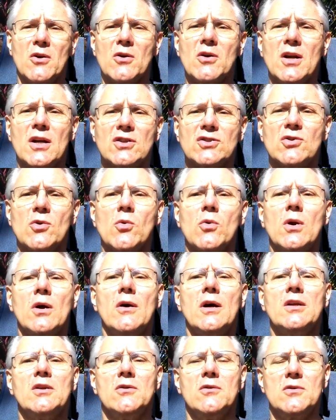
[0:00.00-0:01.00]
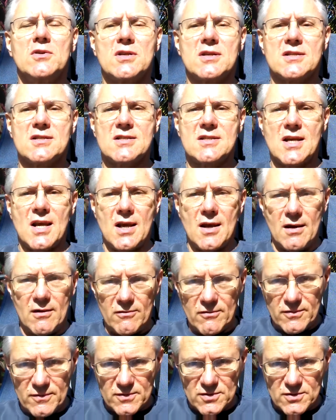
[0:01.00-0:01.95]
earning. So what do I do to save?